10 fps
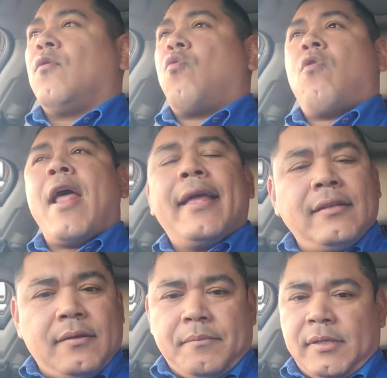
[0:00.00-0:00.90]

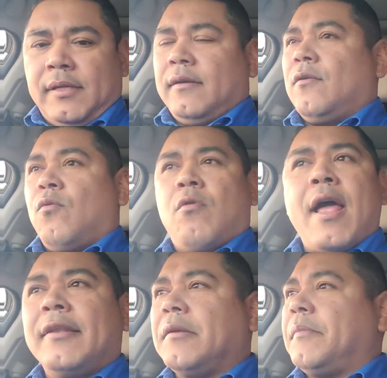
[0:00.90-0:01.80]
randomly,
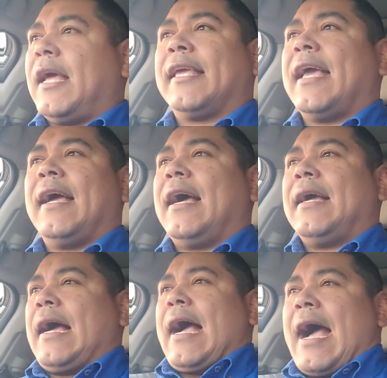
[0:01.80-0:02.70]

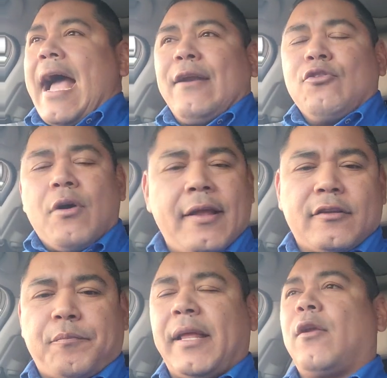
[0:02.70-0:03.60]
I don't know how to
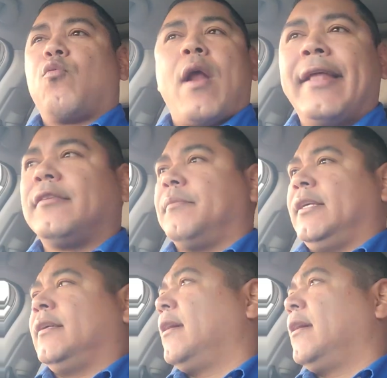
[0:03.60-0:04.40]
explain it, randomly,